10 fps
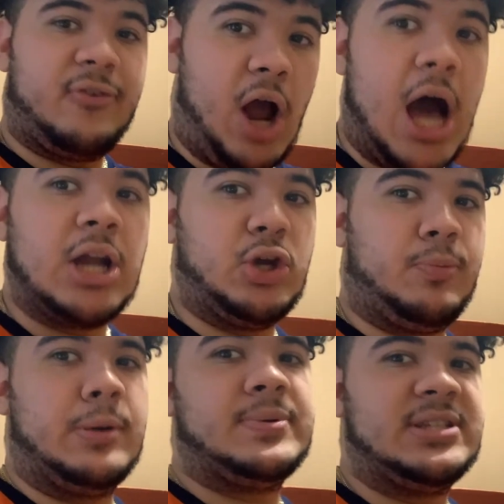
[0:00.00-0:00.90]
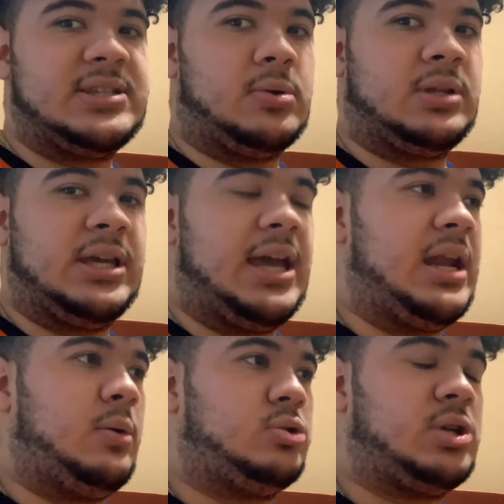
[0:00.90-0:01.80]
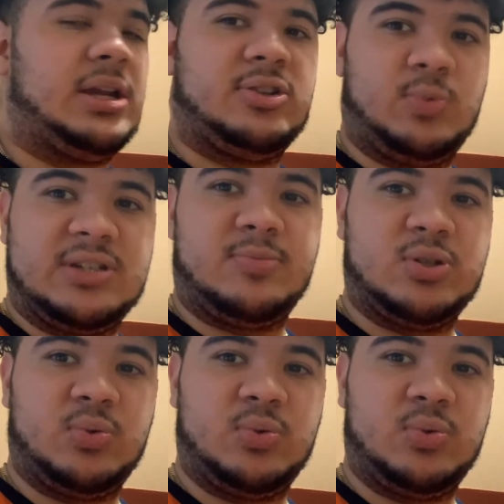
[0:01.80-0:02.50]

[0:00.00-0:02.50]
for audio purposes only. And I will try to switch